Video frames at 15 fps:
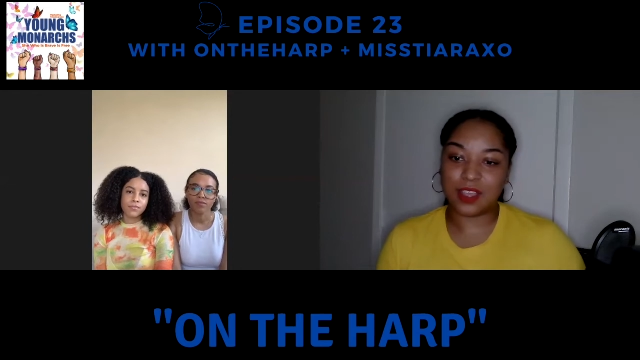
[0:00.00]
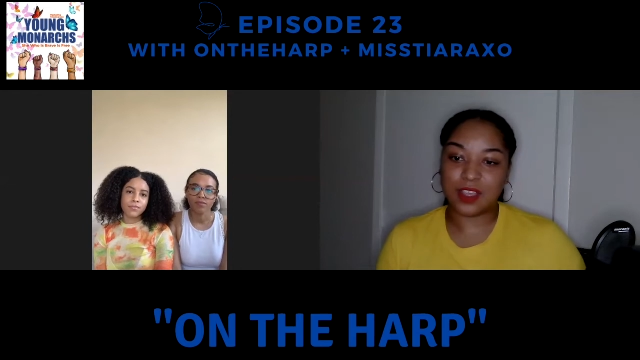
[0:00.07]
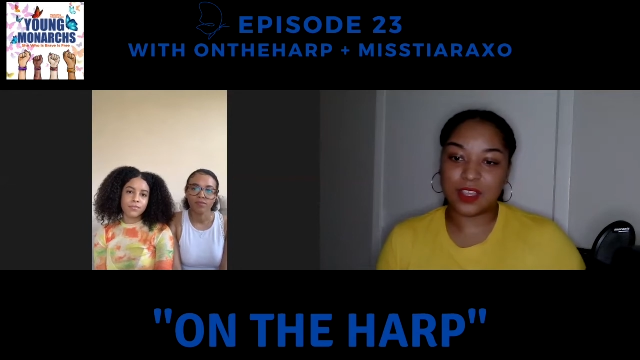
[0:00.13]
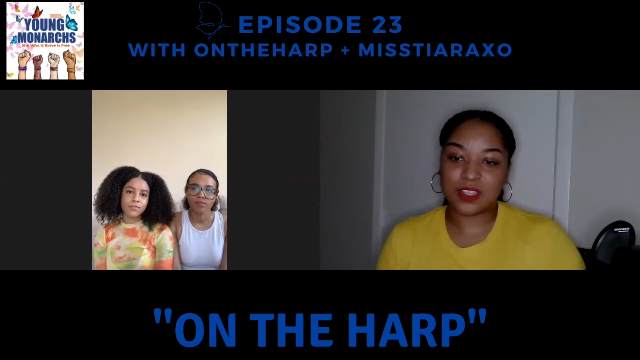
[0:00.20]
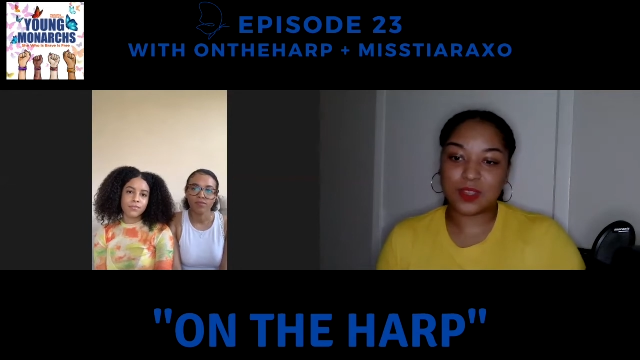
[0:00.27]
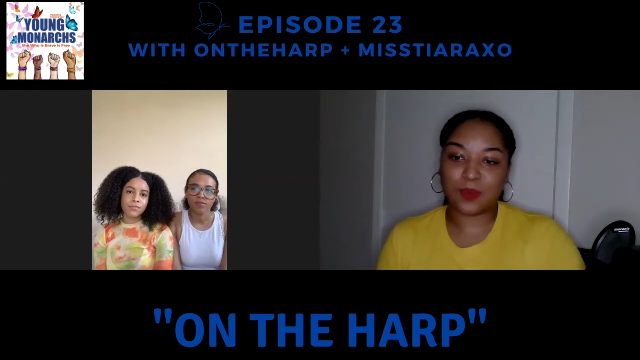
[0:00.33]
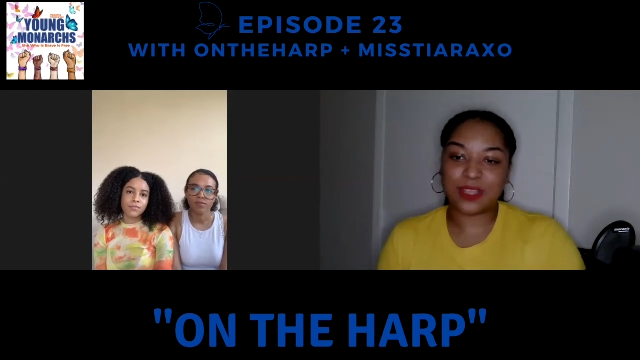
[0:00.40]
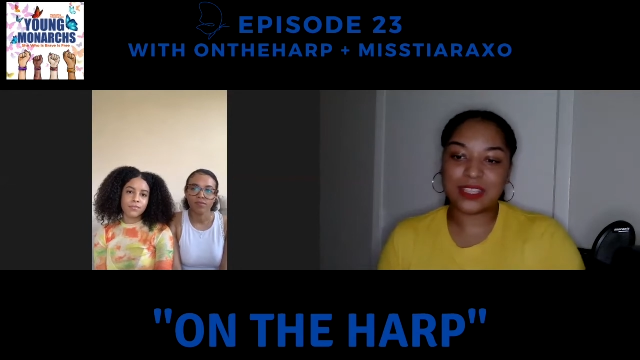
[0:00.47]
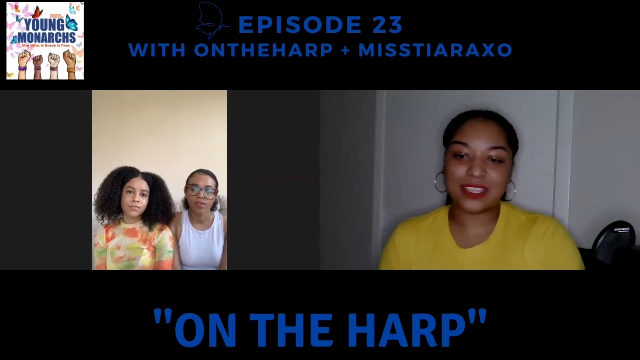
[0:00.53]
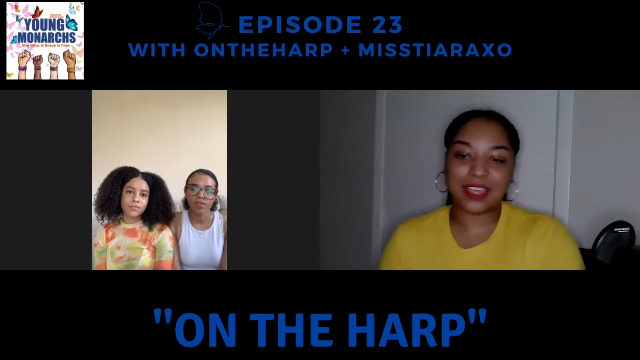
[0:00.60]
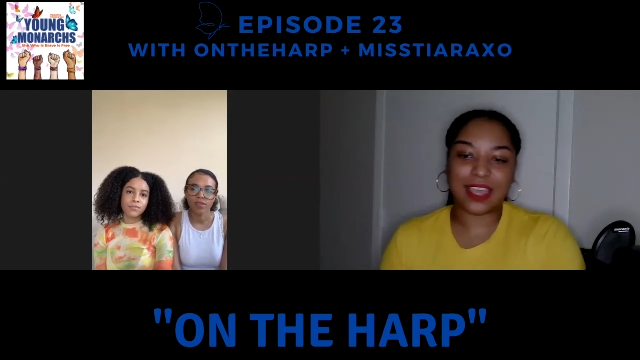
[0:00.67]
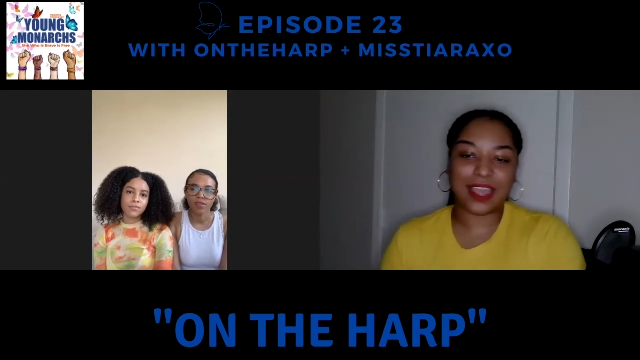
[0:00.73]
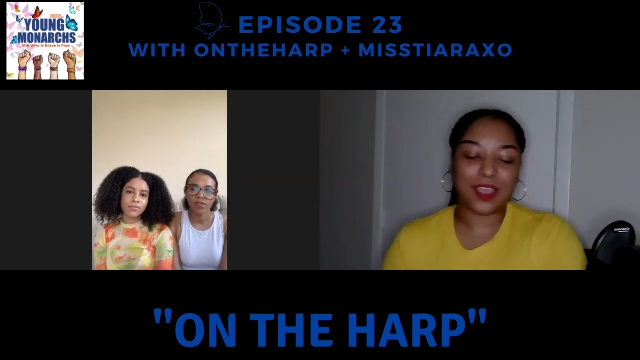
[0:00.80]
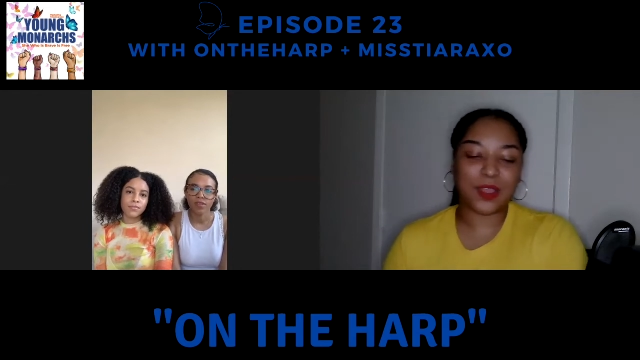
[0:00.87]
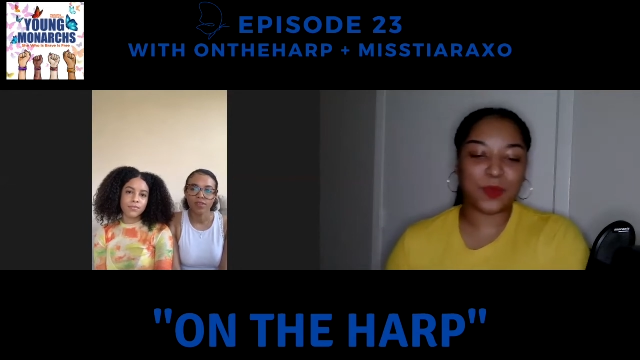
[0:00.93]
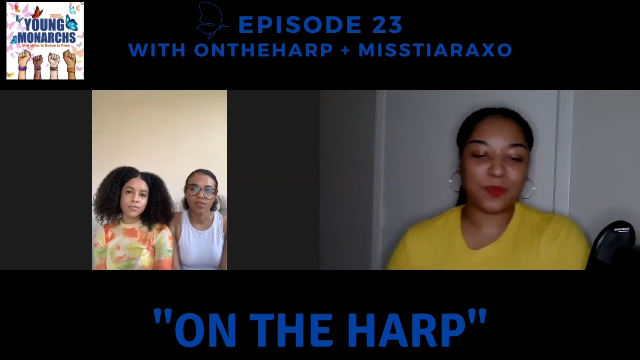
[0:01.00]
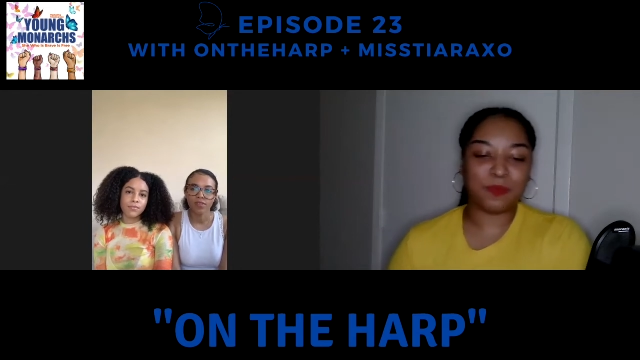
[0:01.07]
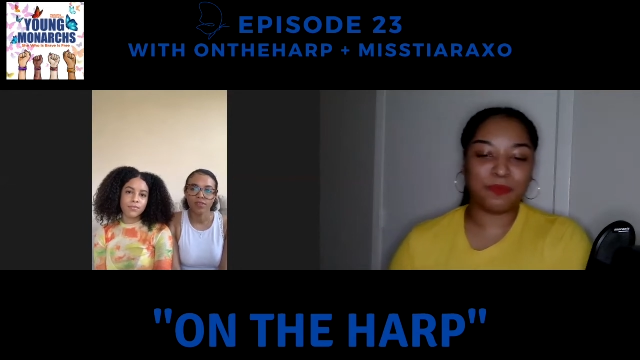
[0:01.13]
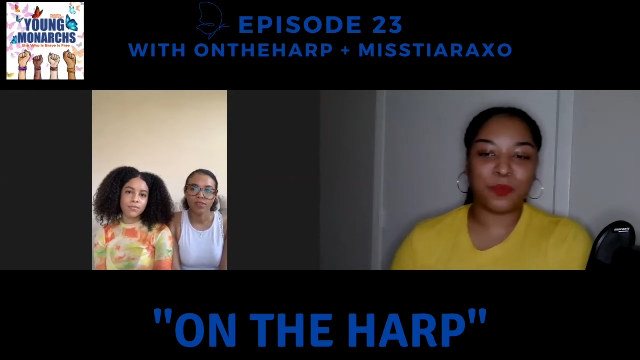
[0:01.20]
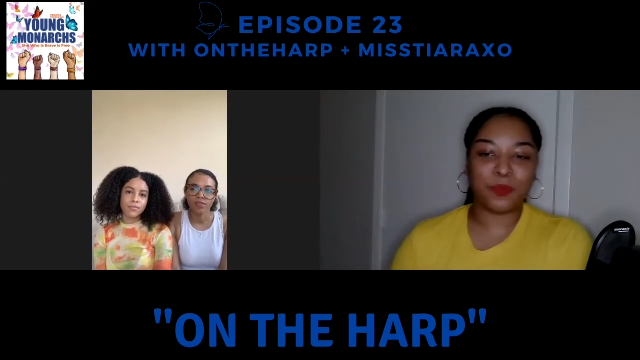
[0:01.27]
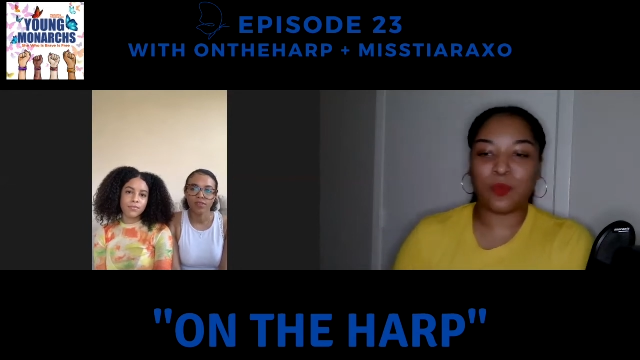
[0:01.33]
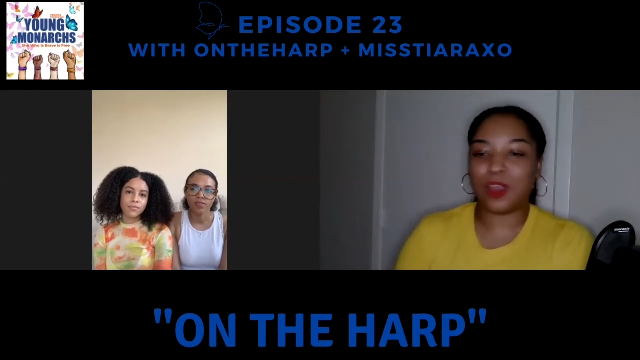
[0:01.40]
So what's like
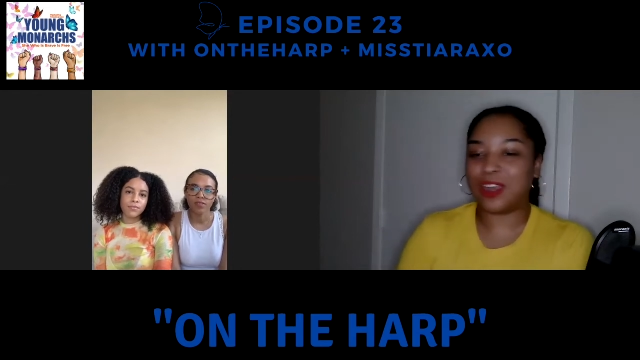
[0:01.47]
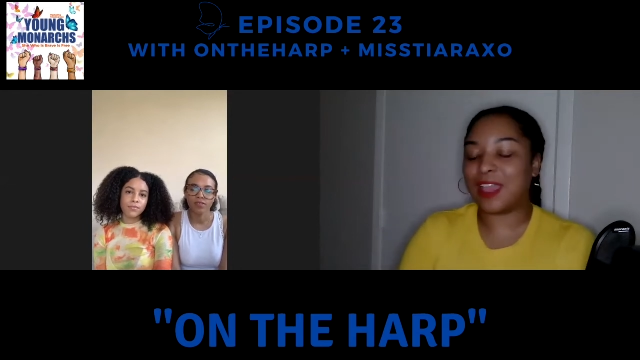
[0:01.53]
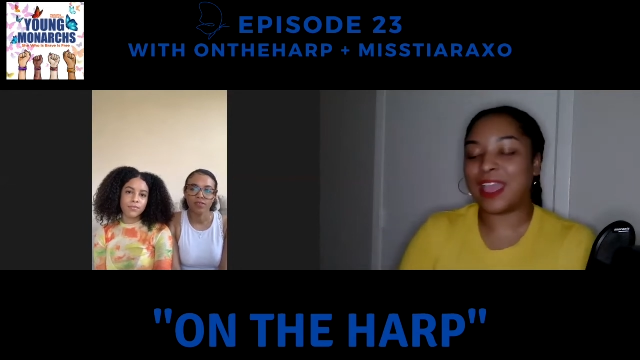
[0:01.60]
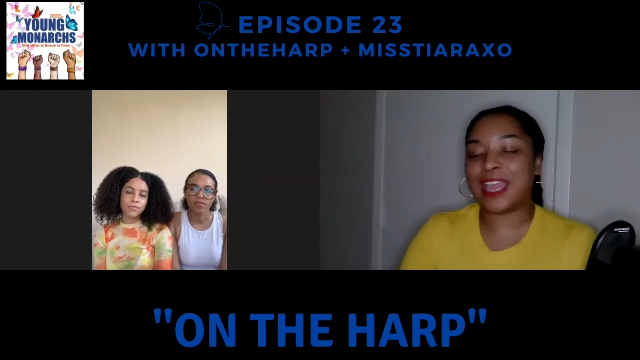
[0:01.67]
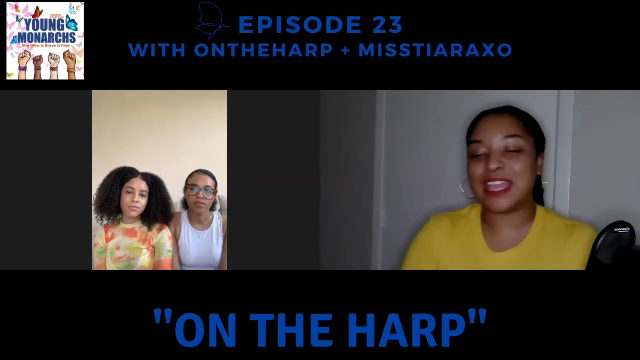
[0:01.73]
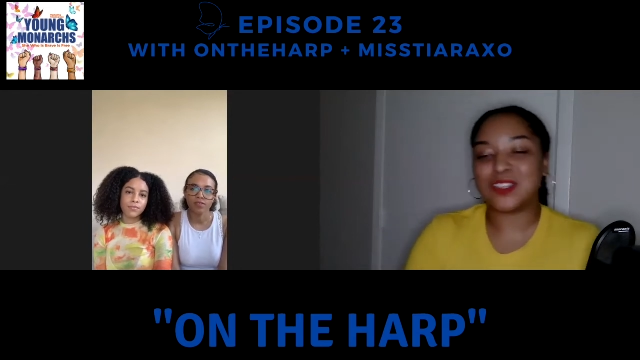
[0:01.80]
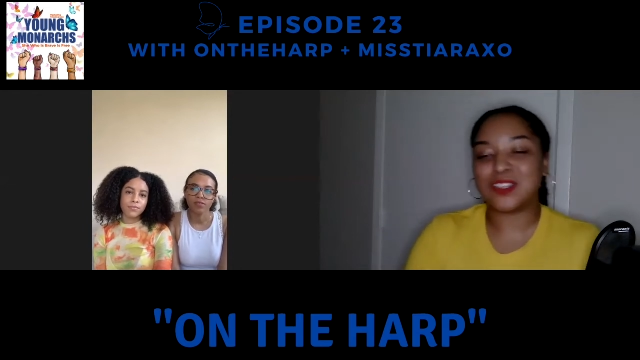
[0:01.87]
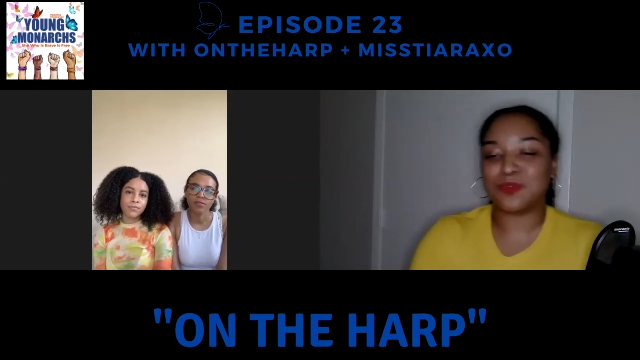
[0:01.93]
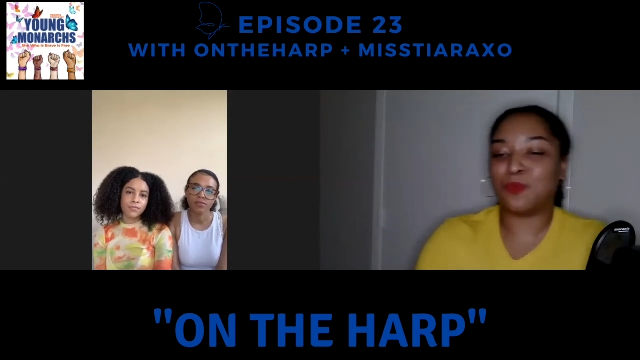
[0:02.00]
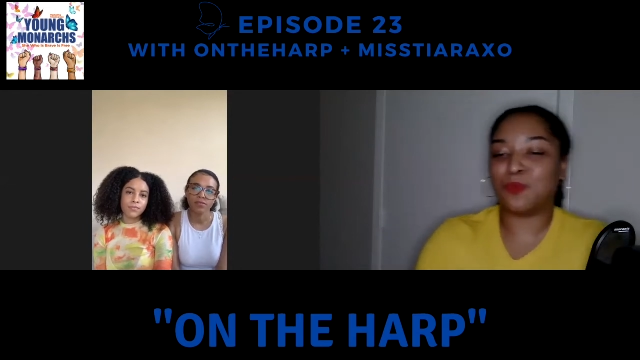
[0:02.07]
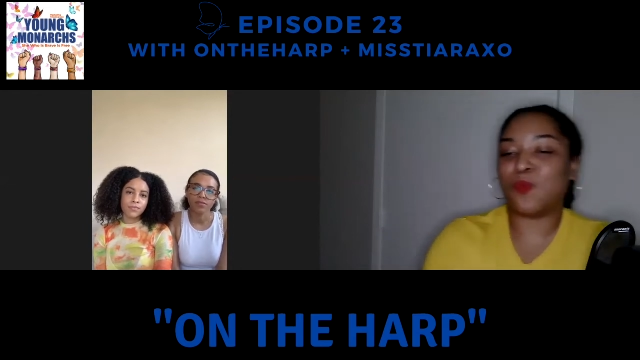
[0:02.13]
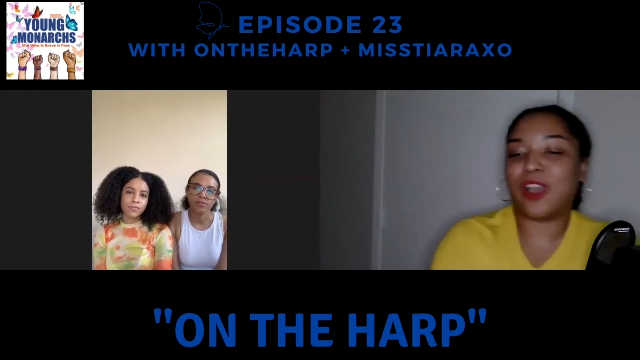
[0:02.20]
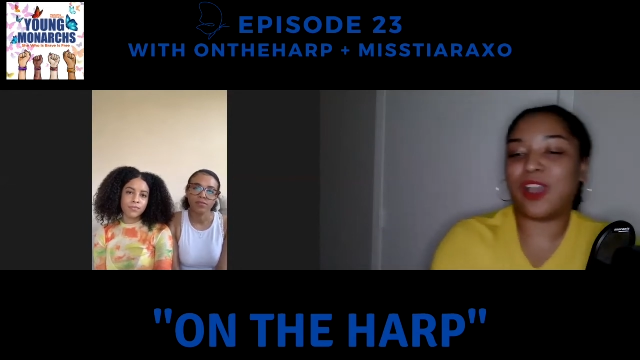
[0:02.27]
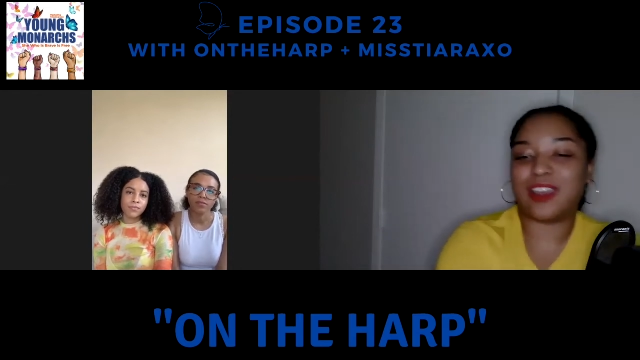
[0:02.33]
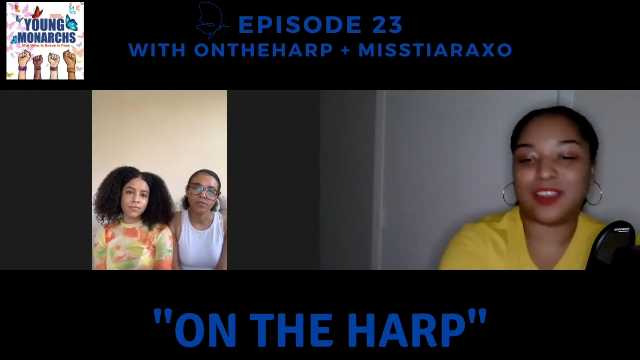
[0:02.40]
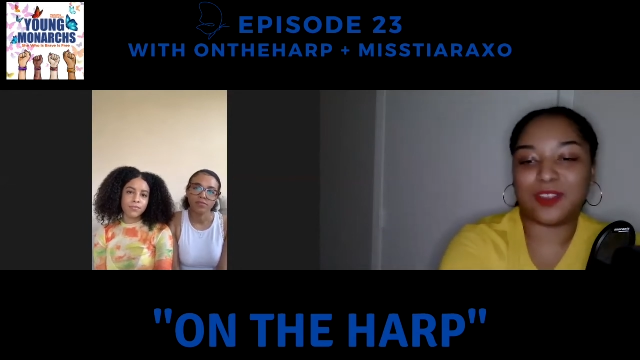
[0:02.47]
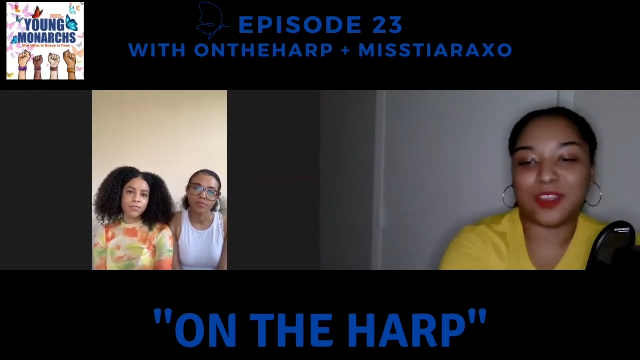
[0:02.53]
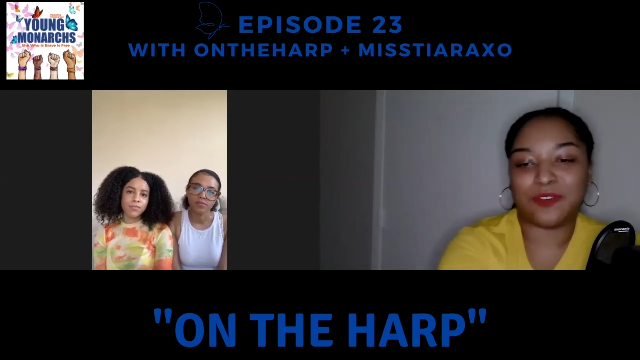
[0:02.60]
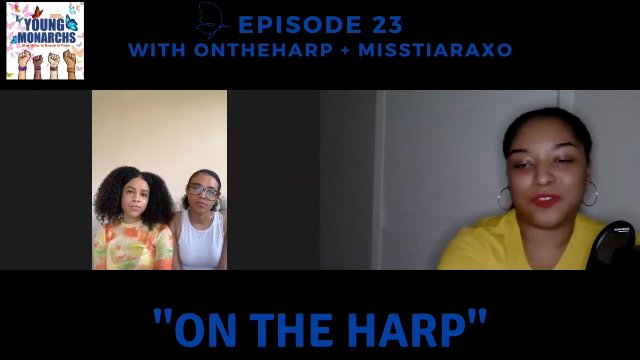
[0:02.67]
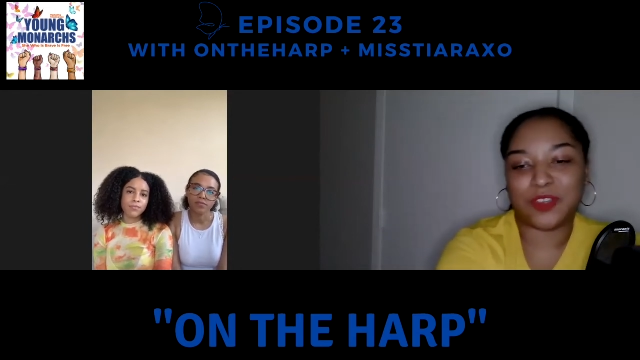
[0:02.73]
one of